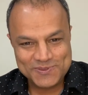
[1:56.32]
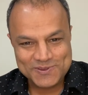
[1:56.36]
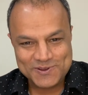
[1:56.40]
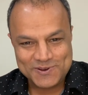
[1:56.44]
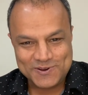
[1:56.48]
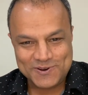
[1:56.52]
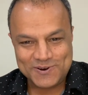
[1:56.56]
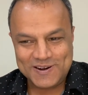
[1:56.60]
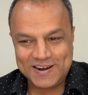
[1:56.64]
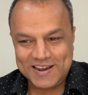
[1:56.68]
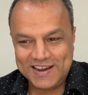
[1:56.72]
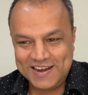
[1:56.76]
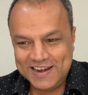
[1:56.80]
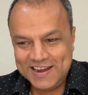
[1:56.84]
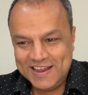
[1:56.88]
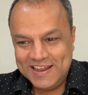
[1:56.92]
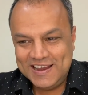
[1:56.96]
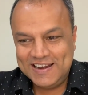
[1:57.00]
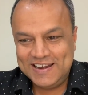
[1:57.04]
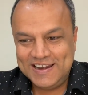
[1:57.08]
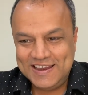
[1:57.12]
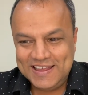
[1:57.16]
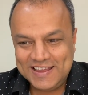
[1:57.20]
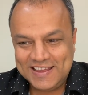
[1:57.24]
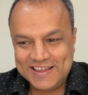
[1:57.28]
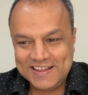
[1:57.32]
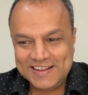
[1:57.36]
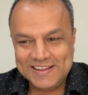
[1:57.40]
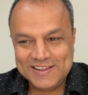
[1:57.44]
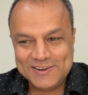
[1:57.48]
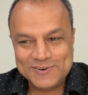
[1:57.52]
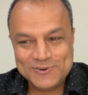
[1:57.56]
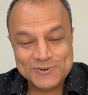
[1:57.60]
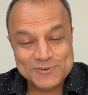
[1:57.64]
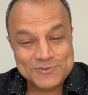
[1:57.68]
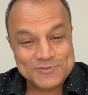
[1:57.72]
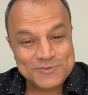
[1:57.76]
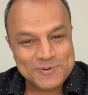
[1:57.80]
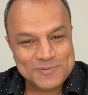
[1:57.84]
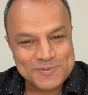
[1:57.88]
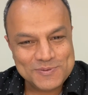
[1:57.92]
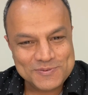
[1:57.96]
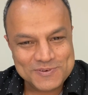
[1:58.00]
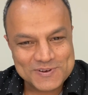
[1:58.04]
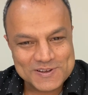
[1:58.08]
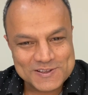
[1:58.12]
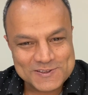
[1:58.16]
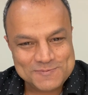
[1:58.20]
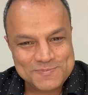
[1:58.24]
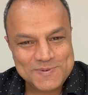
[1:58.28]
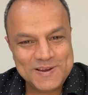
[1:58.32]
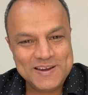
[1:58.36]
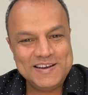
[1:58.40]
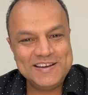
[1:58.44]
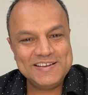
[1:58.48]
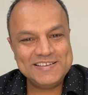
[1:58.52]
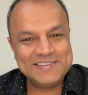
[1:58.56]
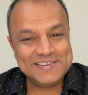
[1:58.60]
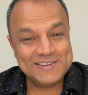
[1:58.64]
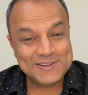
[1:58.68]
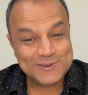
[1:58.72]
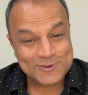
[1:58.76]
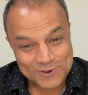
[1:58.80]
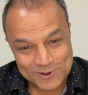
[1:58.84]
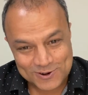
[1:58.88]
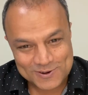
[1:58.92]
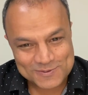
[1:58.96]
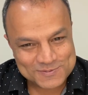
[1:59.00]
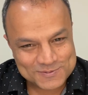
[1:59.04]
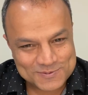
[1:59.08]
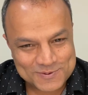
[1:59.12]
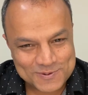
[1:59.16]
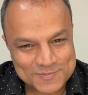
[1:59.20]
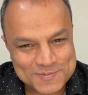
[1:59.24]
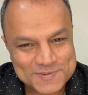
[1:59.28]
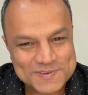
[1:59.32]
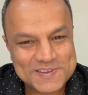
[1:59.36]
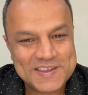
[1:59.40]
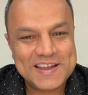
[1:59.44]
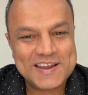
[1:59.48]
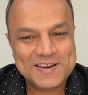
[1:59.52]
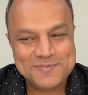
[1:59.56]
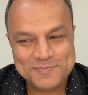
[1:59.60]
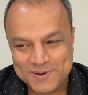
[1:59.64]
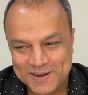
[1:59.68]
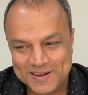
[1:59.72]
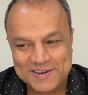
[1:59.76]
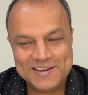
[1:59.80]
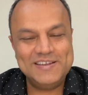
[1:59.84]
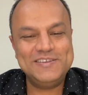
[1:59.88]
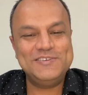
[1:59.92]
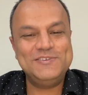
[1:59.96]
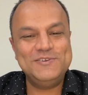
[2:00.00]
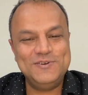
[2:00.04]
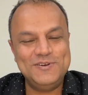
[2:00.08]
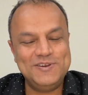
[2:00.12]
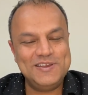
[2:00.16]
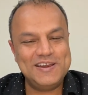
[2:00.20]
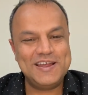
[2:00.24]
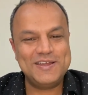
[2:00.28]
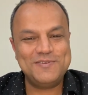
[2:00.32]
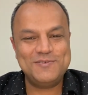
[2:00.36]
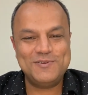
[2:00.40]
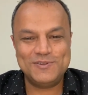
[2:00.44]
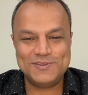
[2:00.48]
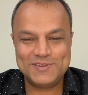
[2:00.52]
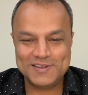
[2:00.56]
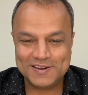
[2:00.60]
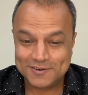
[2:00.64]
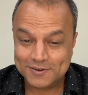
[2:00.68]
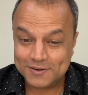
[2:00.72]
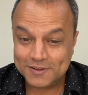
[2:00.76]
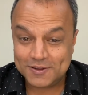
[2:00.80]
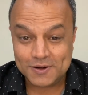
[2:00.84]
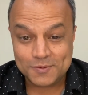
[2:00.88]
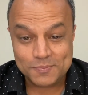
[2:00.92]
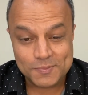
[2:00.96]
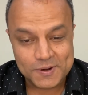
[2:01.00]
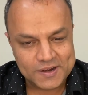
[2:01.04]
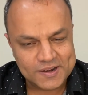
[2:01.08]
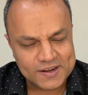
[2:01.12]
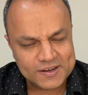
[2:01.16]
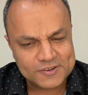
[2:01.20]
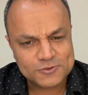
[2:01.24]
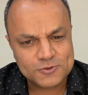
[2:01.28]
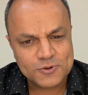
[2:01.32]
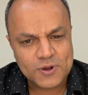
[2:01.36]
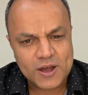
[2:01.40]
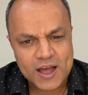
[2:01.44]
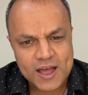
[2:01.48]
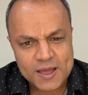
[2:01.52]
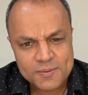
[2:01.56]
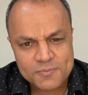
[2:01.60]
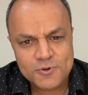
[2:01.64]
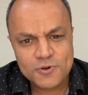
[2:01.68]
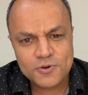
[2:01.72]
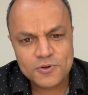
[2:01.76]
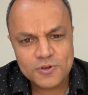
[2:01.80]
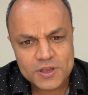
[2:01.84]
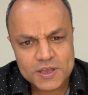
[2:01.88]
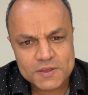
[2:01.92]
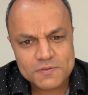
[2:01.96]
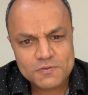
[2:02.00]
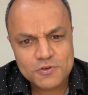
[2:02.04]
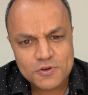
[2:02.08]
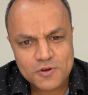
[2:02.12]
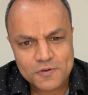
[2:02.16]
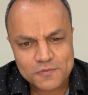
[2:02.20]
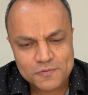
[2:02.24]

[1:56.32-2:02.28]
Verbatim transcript: Alright, taking the rows from the first matrix and the columns from the second matrix, you derive your third matrix. So I'm going to give you a